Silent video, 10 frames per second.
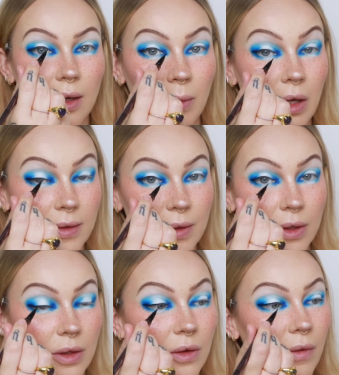I'm also
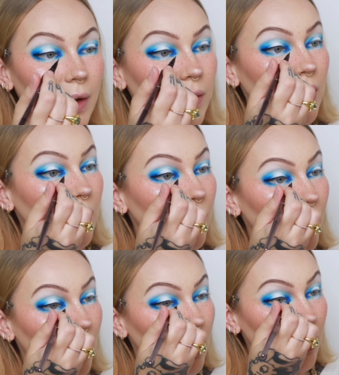gonna do a rounded inner
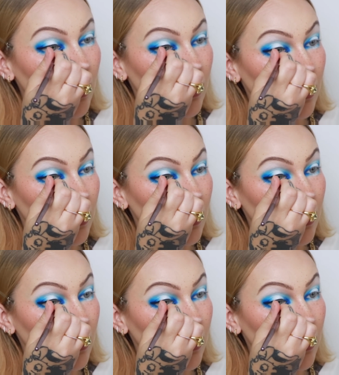corner.